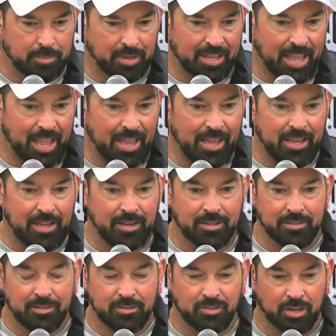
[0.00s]
Cade
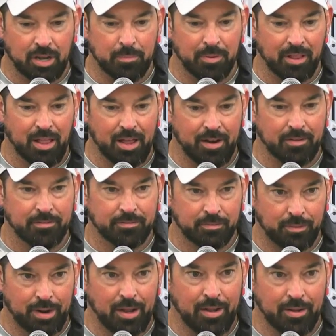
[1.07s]
took up a lot of
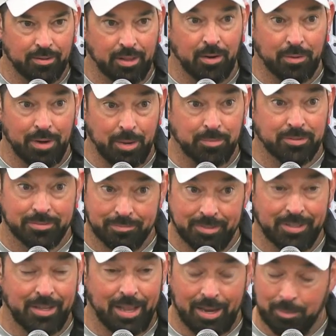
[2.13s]
reps.
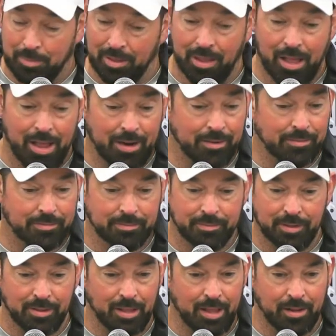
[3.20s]
He ate up a lot
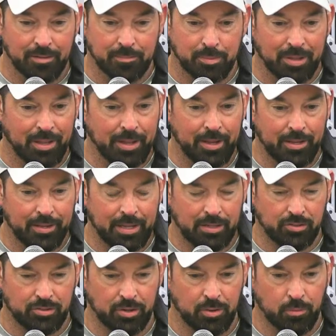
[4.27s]
of play,
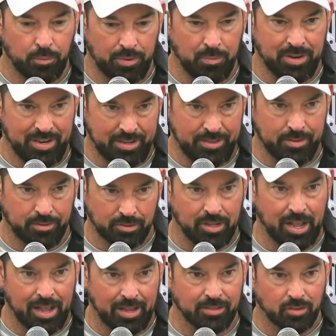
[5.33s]
and so we need those
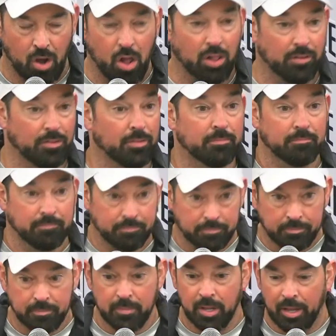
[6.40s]
guys, all of
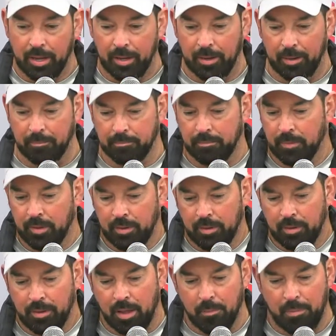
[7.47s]
them.
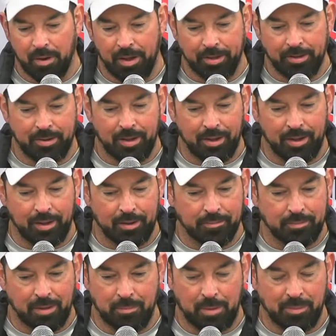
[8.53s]

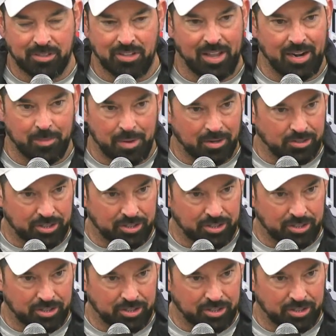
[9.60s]
I'm excited about